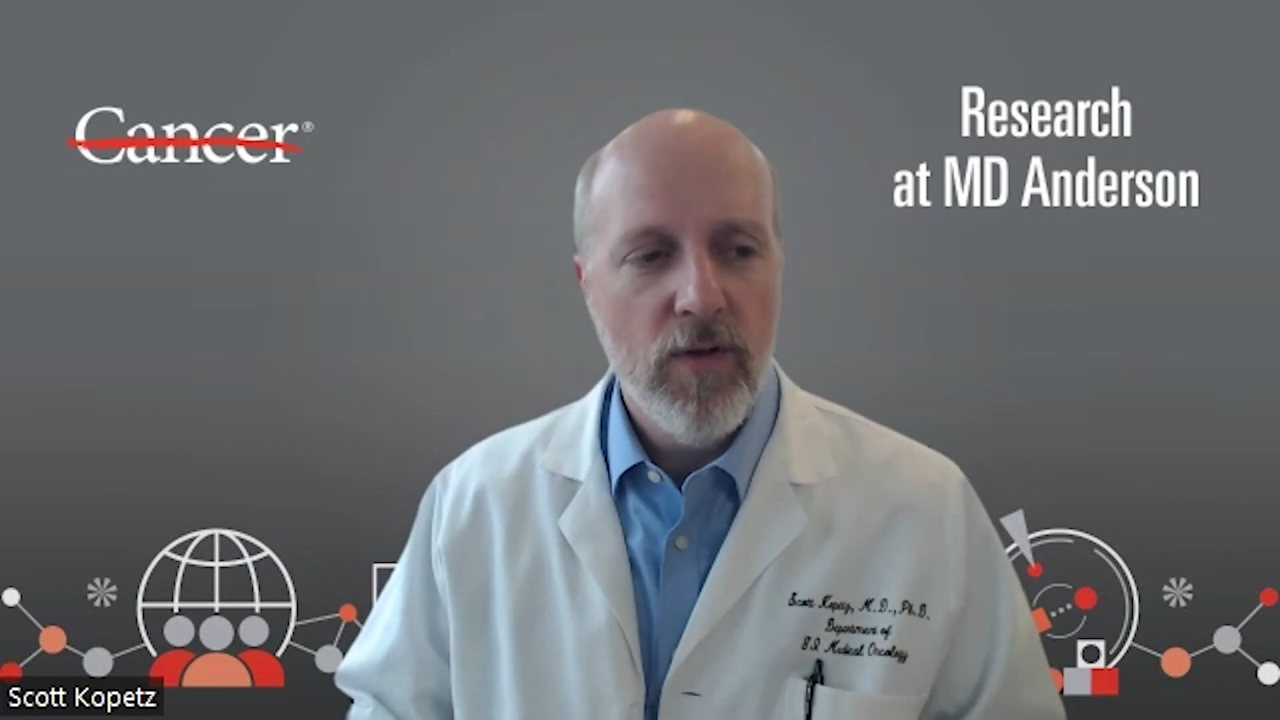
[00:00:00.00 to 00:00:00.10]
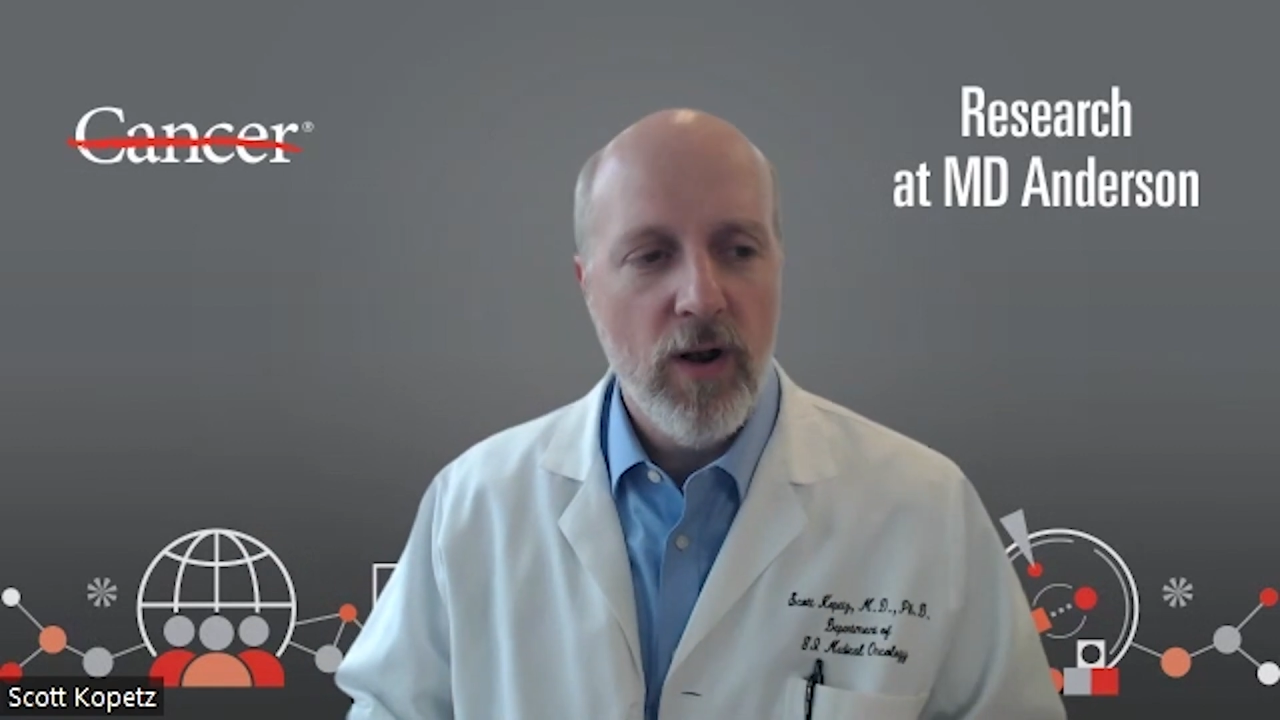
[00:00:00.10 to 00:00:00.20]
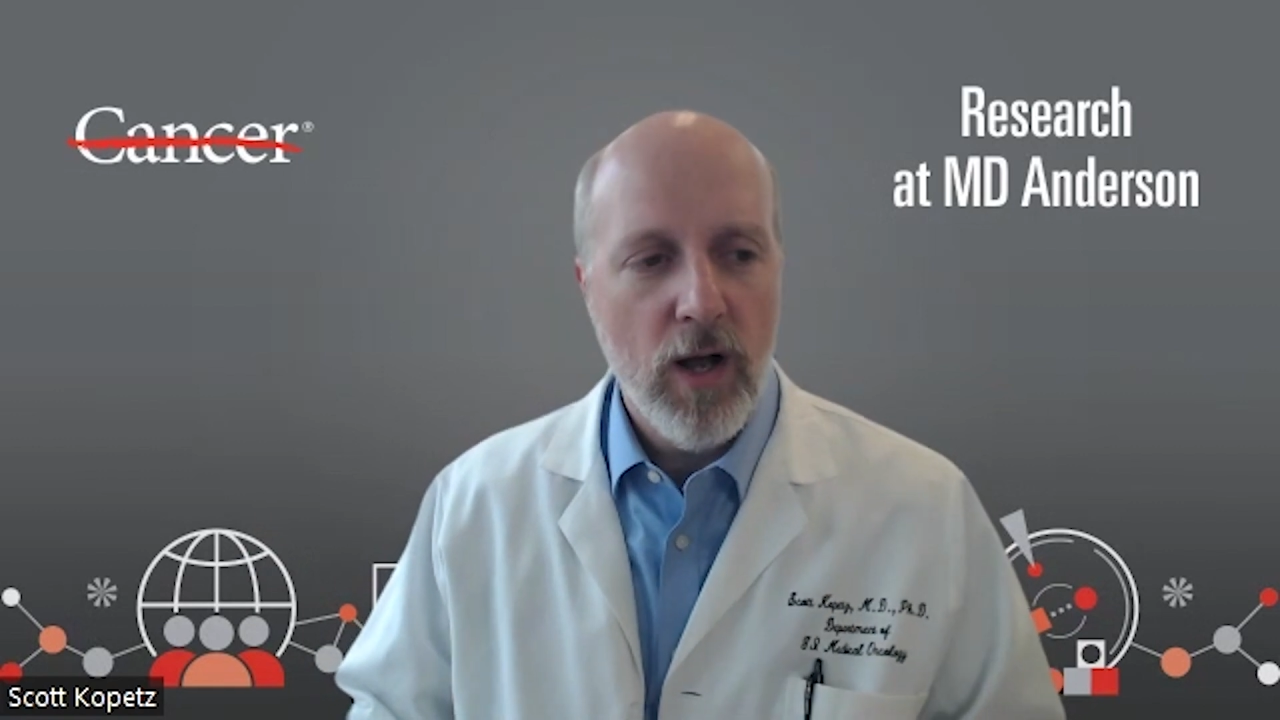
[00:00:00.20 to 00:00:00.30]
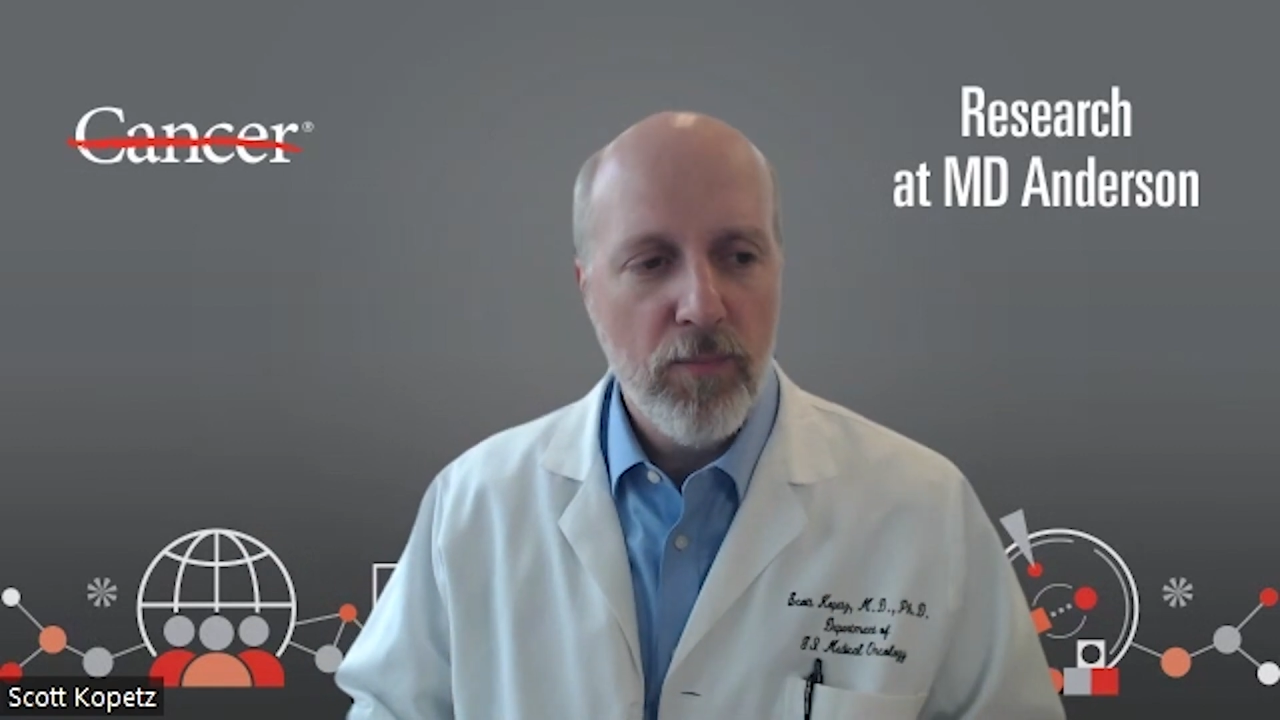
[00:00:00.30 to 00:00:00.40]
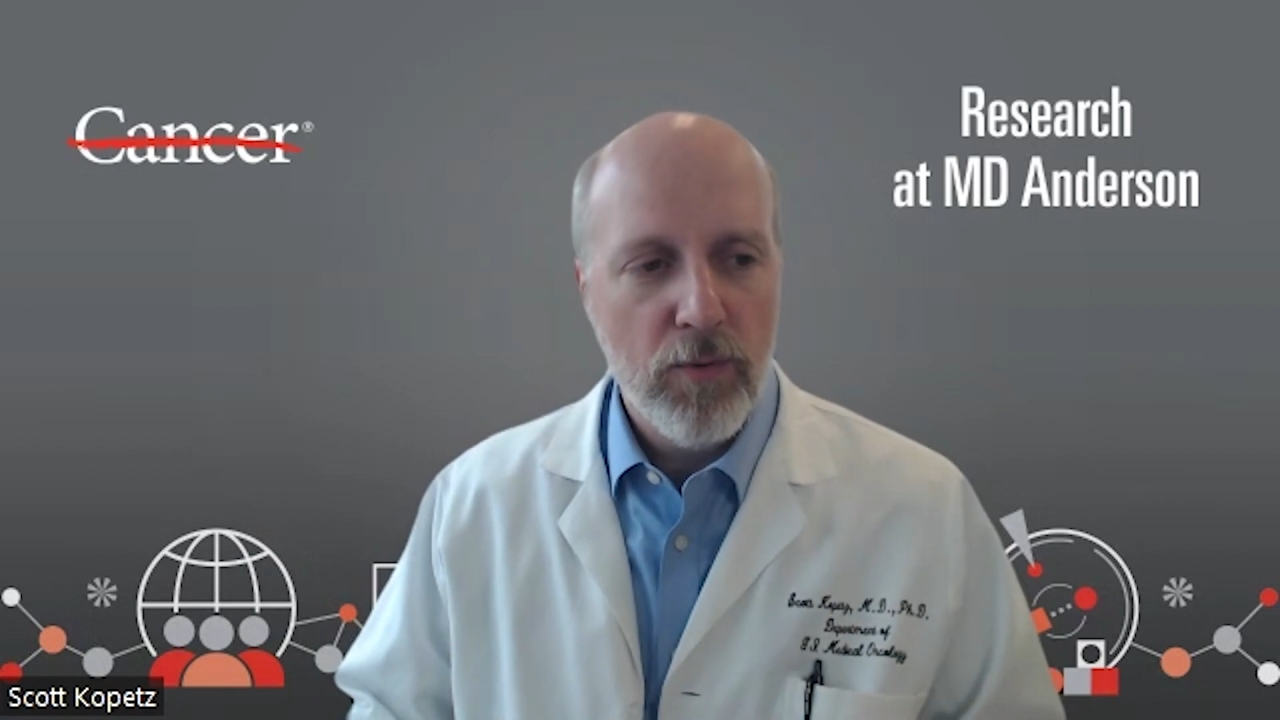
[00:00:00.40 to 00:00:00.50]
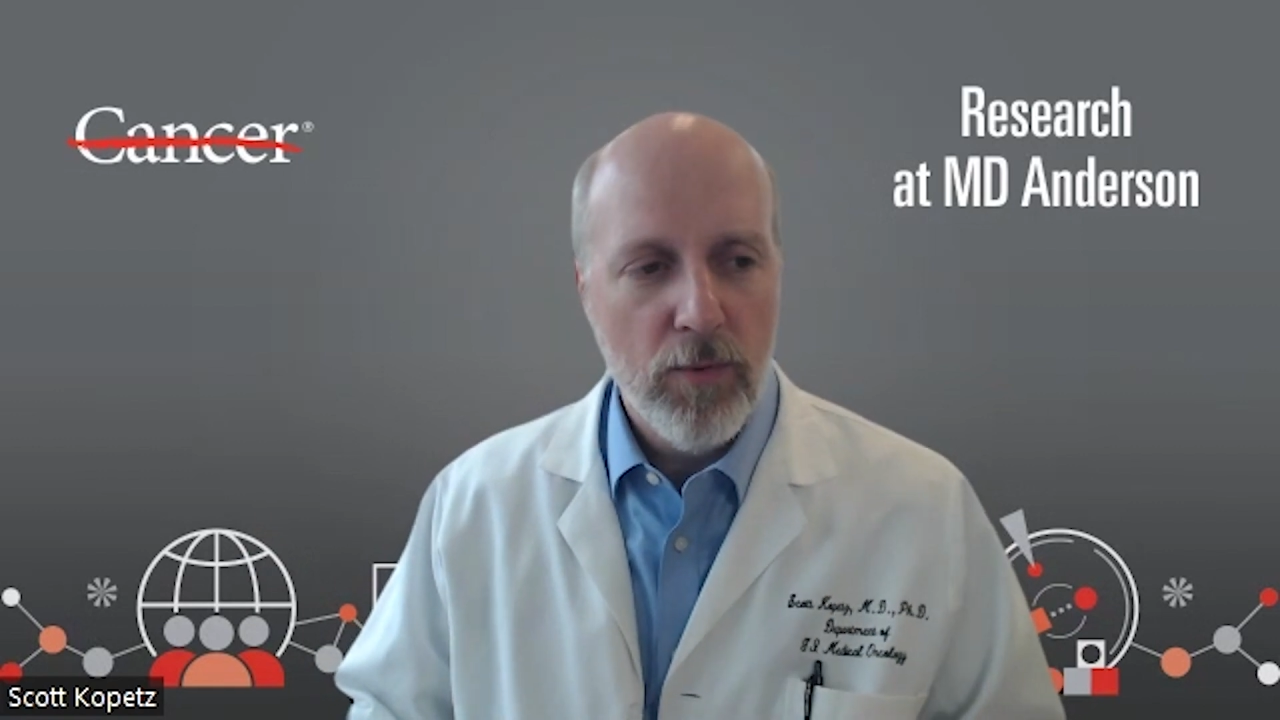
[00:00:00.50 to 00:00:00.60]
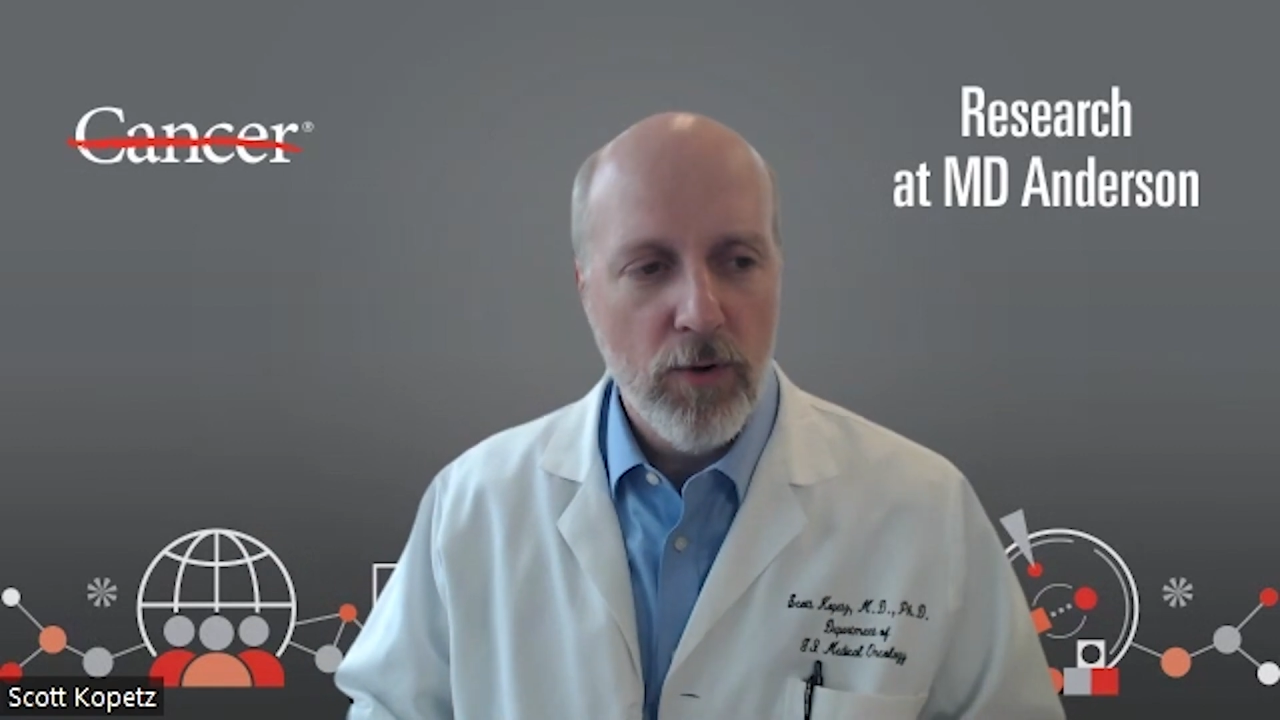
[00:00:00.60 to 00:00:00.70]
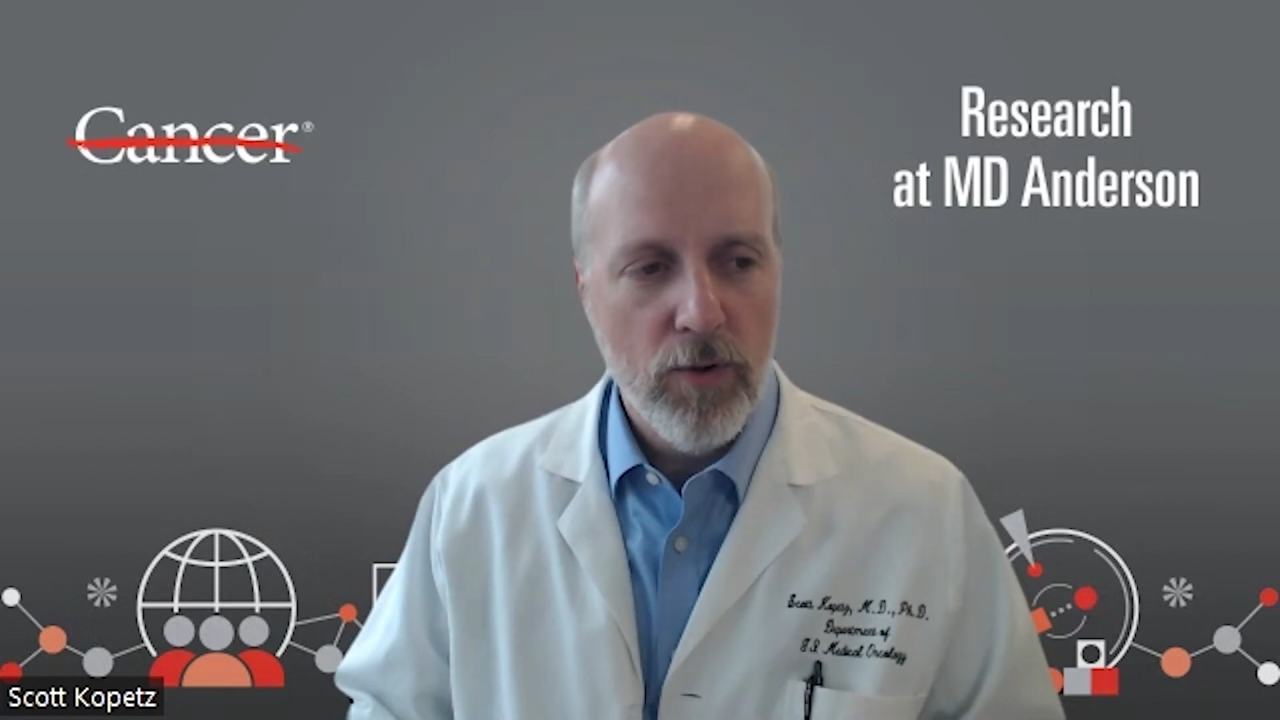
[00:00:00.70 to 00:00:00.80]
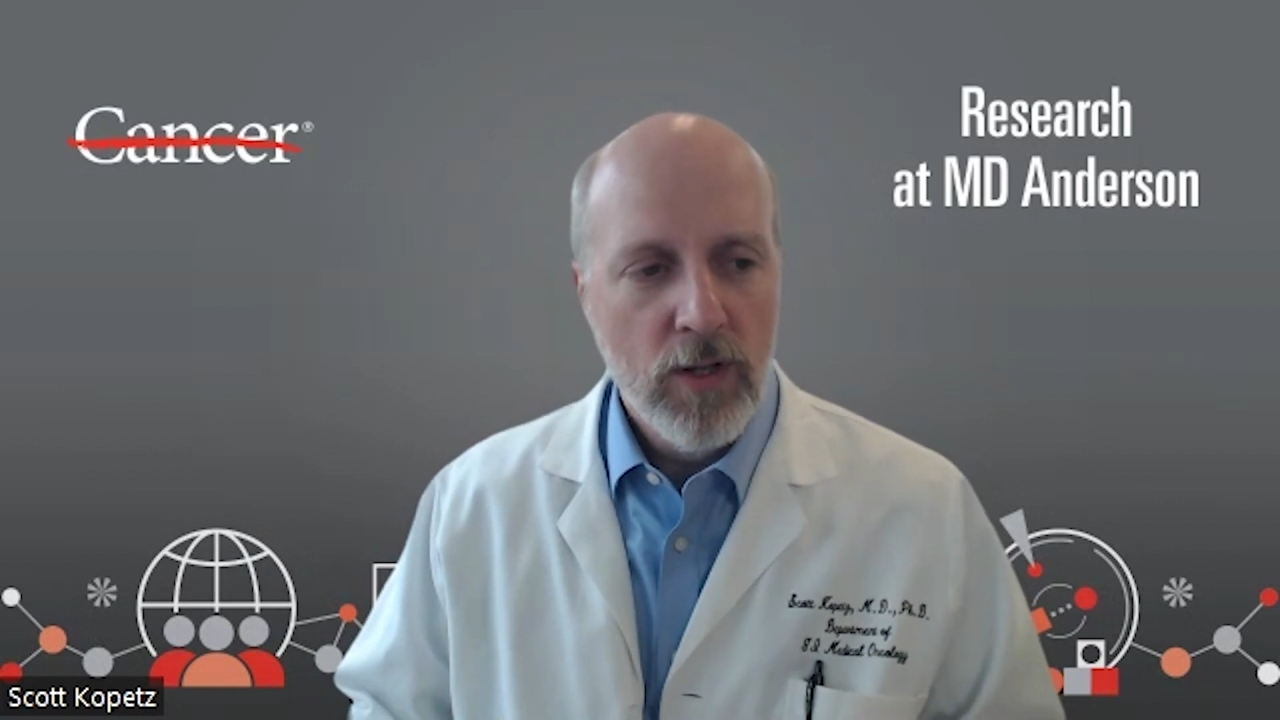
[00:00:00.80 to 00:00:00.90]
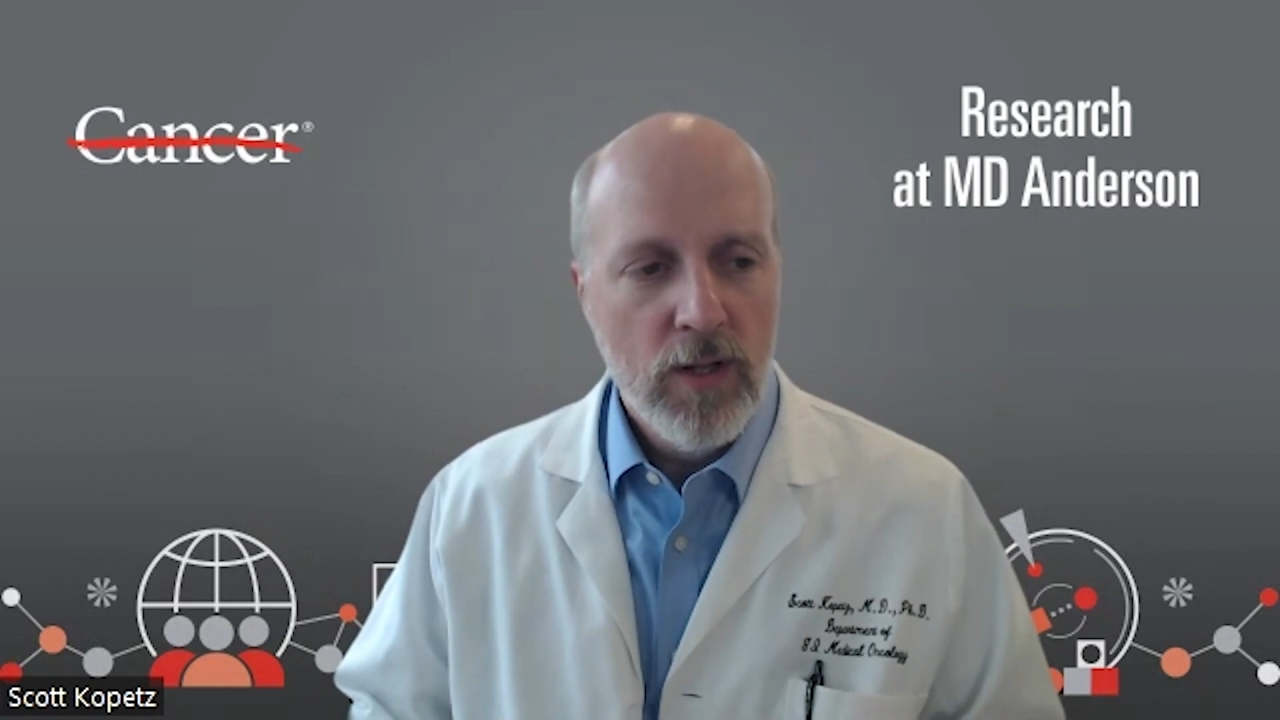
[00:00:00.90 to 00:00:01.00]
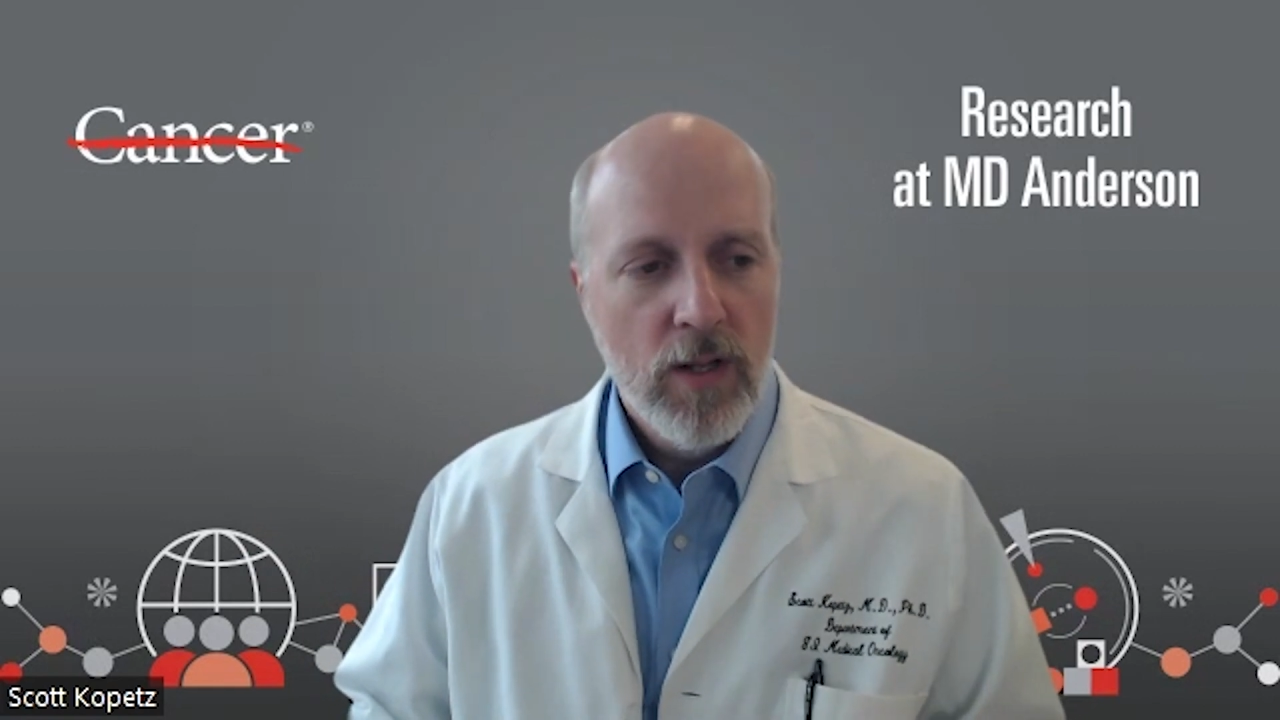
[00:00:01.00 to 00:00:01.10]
of an optimal